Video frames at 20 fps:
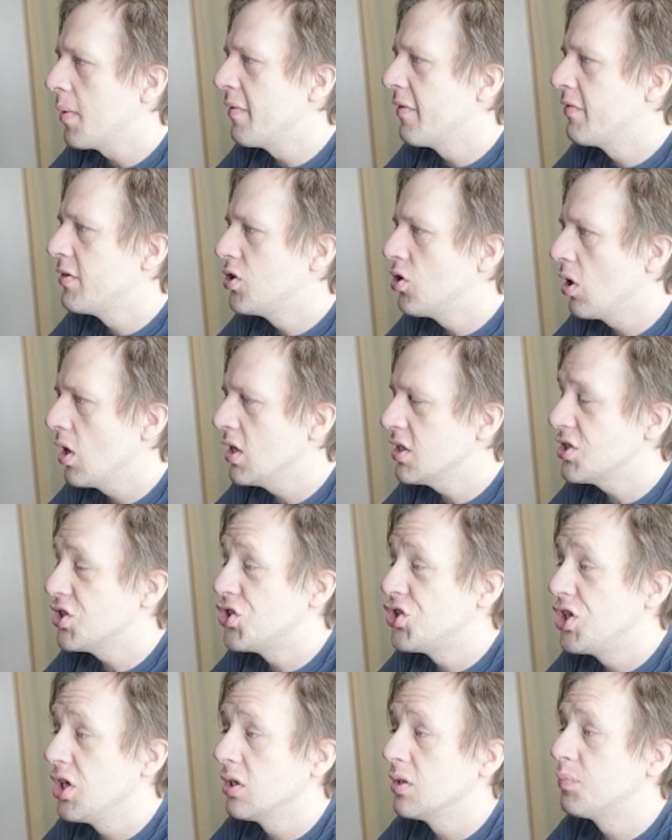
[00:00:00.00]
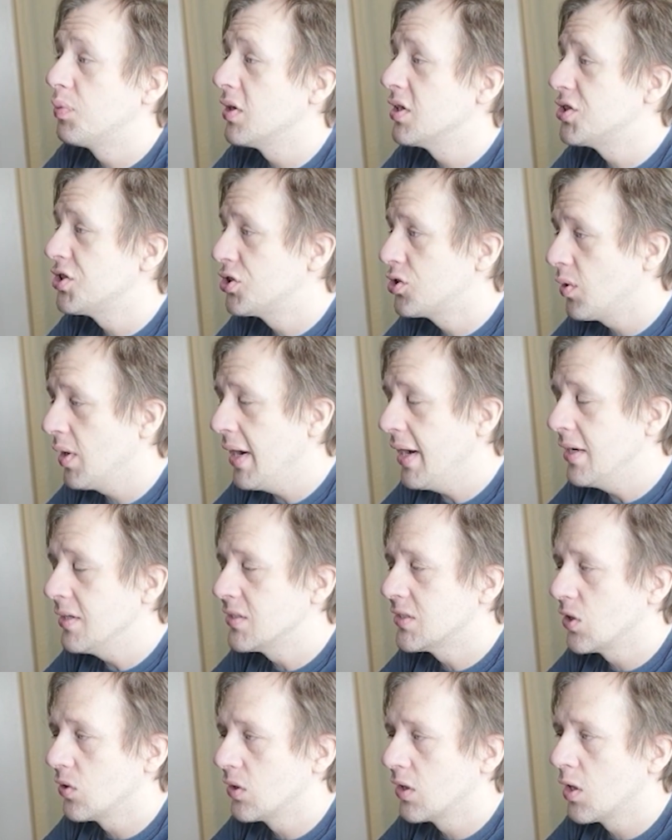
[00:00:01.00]
of Endurance, shield plus 3,
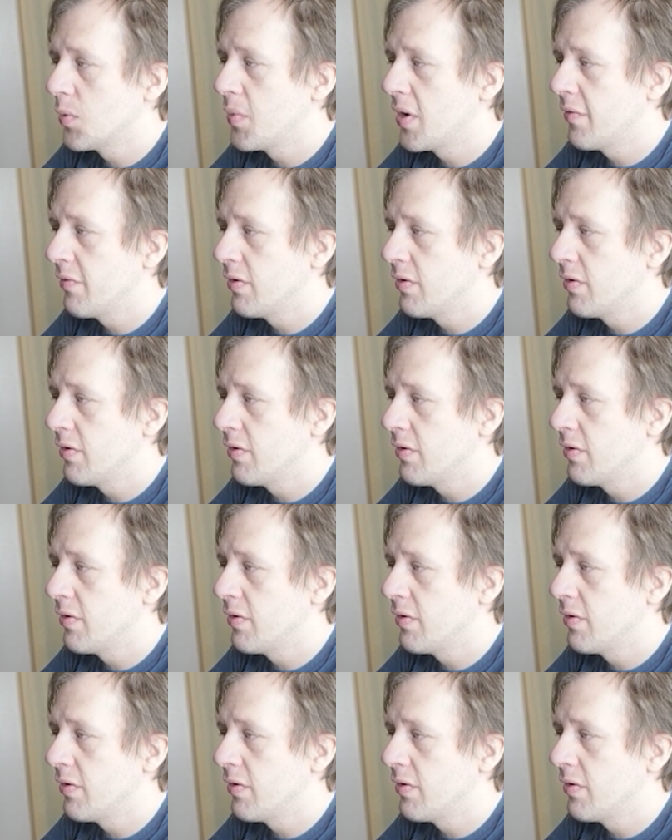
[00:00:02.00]
so a little bit of a